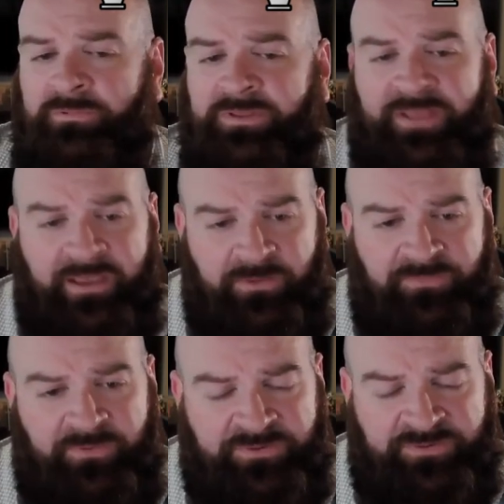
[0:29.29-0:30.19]
We thank you
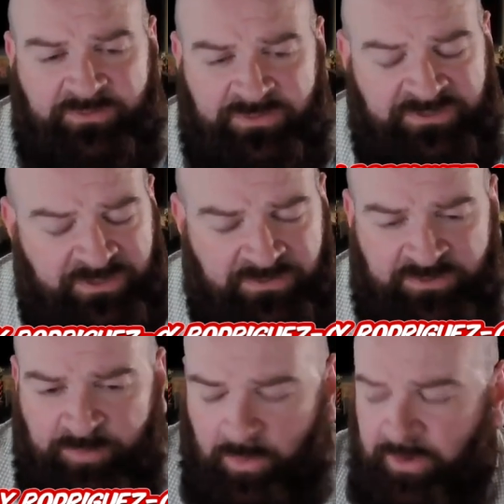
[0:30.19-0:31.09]
for your continued
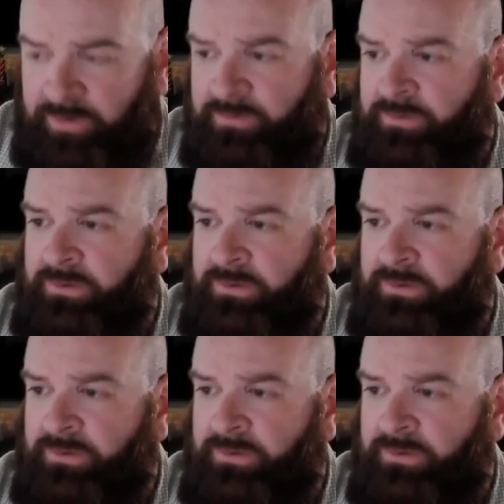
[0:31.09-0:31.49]
support.